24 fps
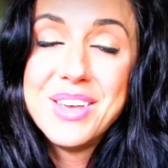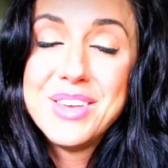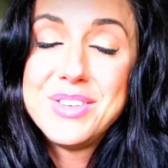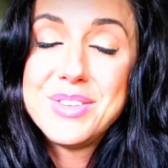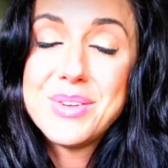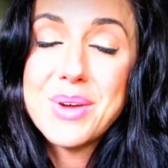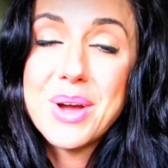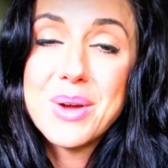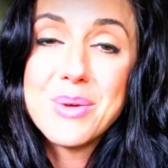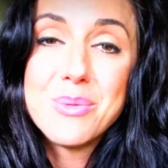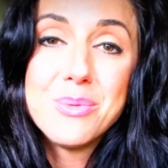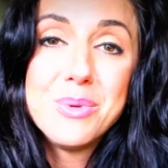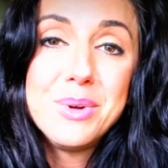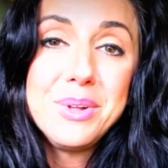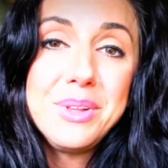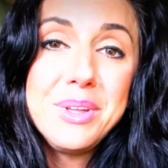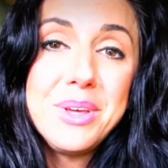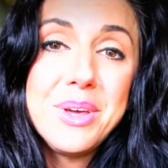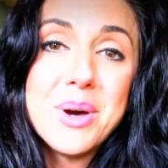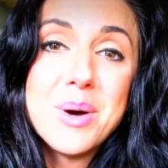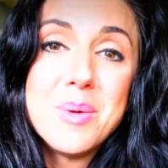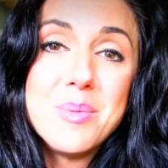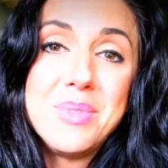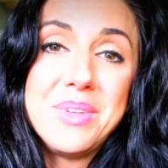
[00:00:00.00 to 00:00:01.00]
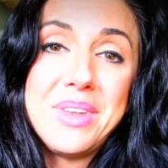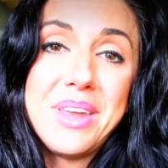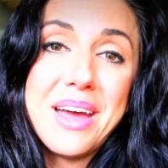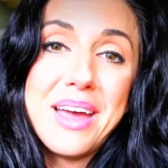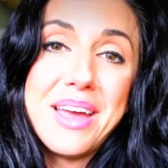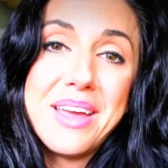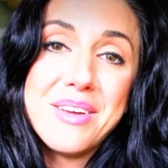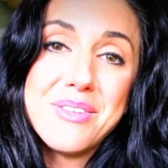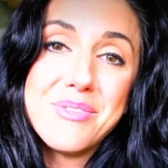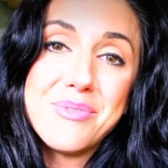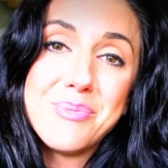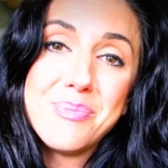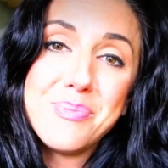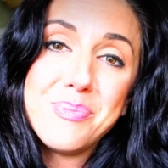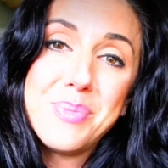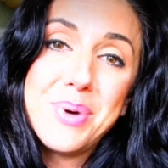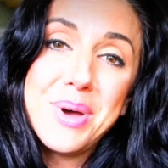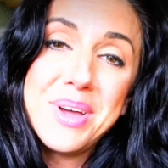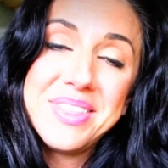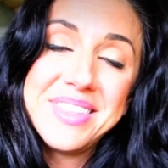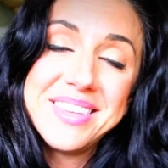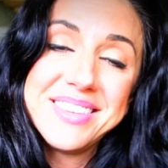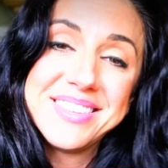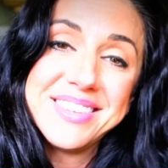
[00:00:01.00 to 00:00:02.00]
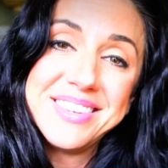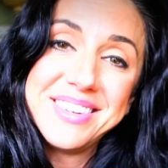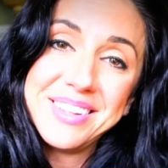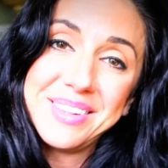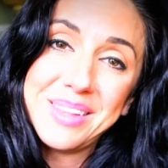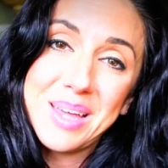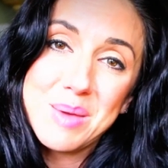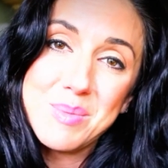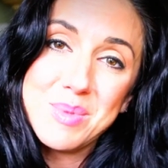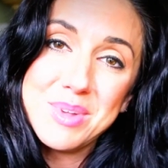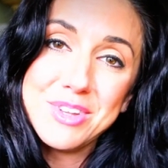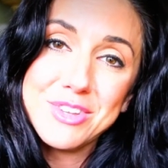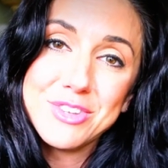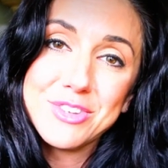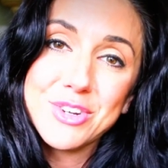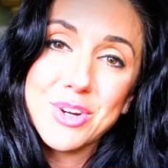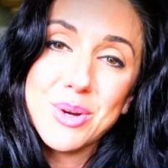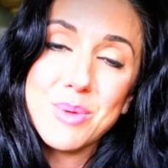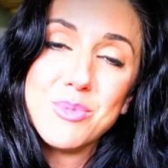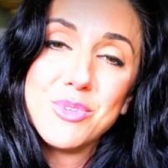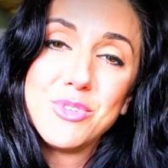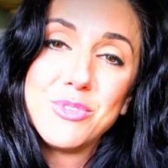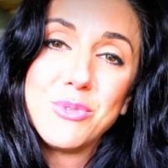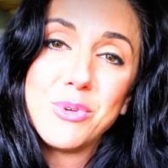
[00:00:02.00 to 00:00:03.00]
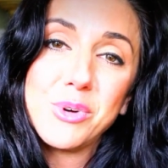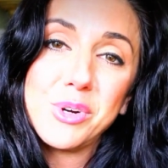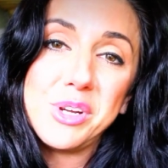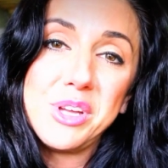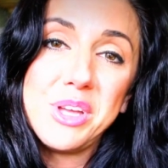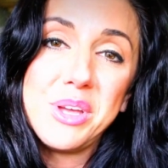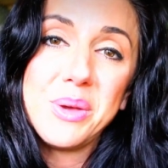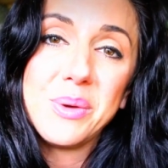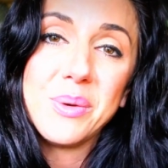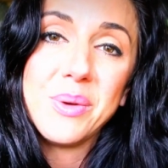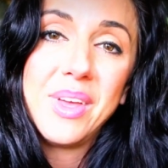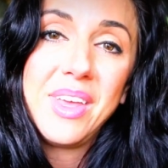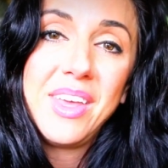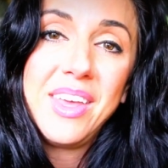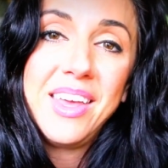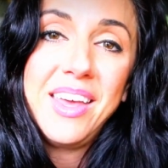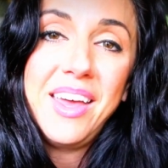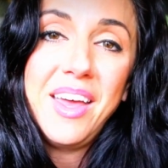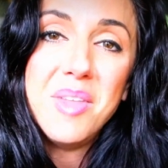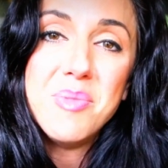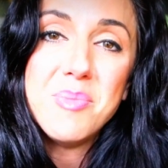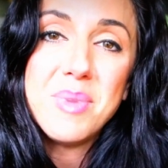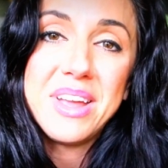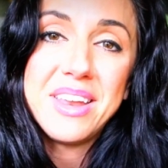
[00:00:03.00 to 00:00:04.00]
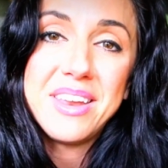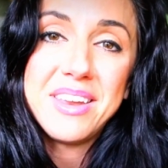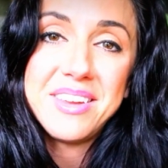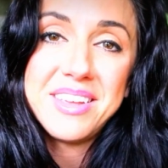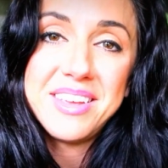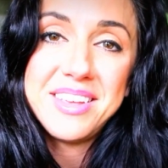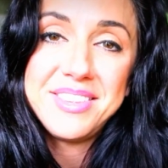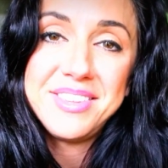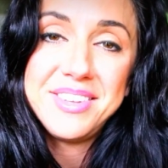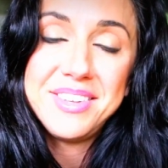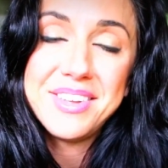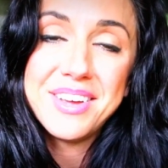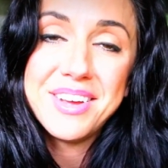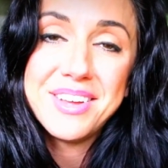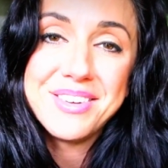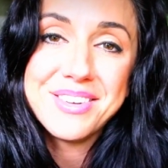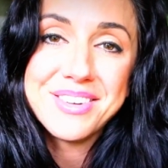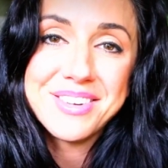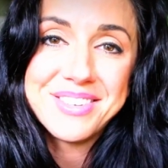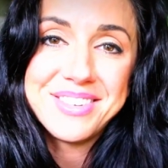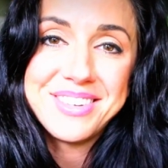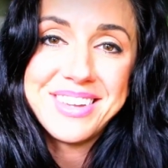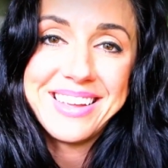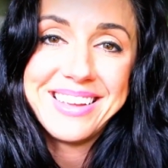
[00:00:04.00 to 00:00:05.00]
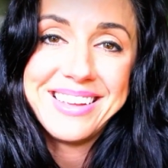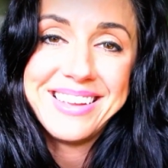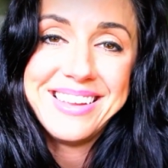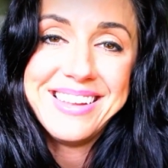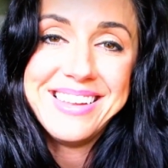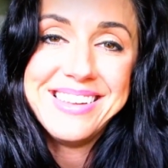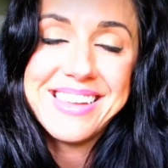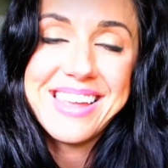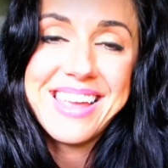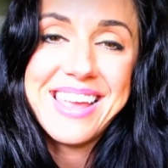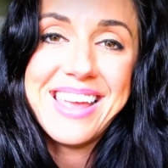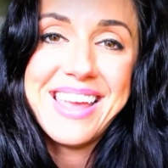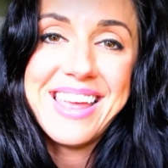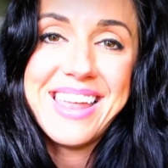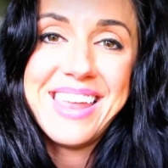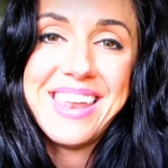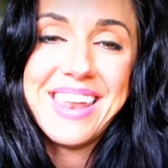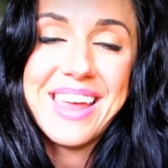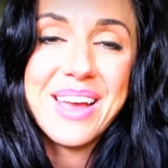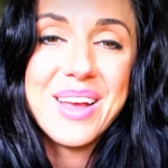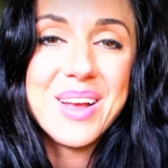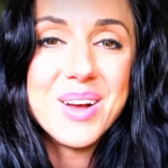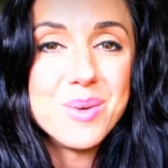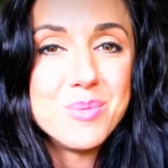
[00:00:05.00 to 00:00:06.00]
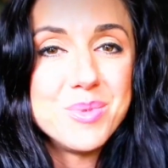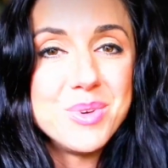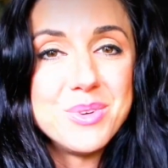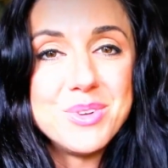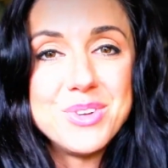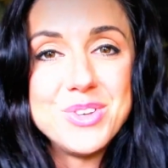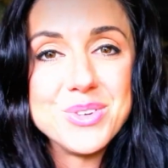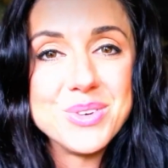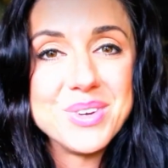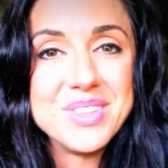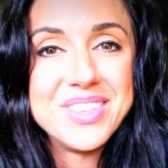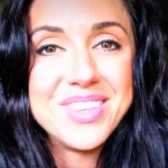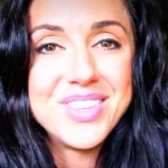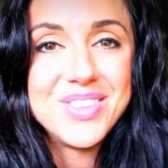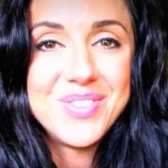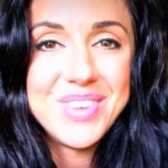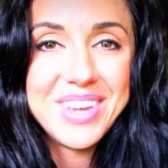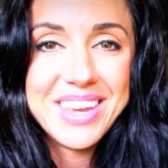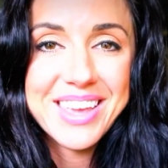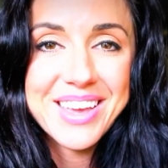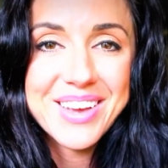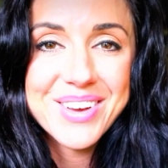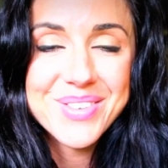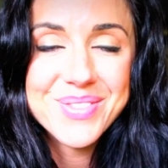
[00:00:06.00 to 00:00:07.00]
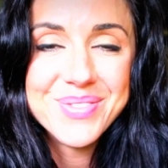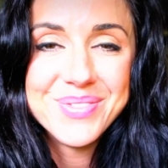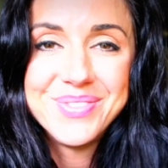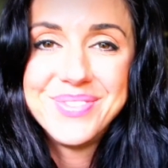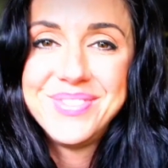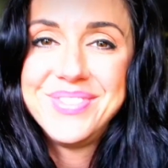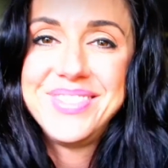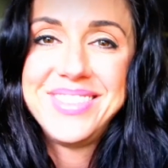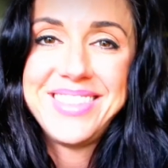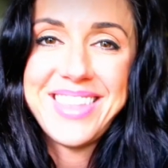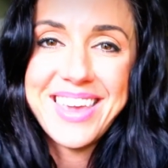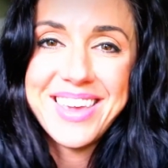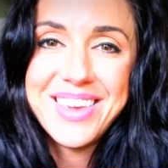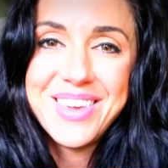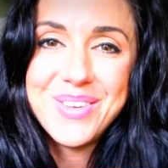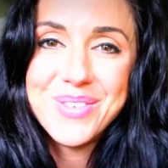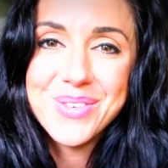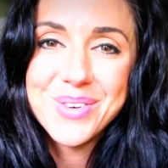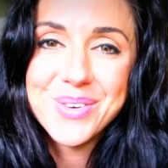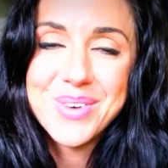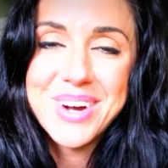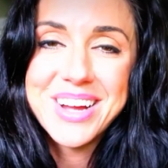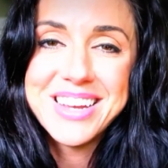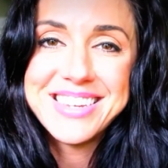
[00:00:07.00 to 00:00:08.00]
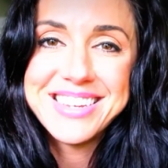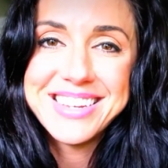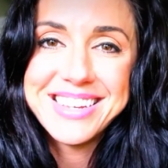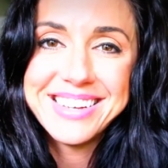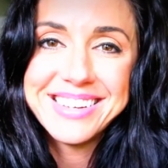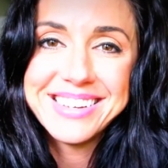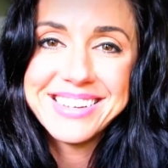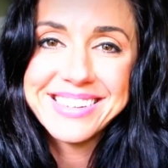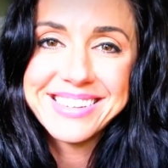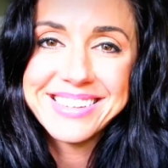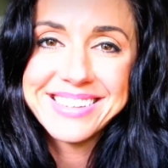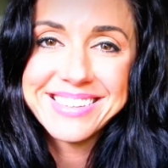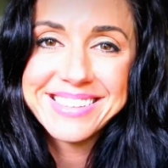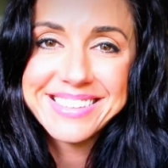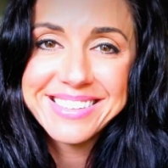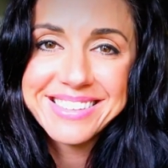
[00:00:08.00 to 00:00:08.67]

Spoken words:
So I really hope that I have put this into layman's terms for you and made it easy to understand, and I hope you enjoyed this video. Thank you for watching.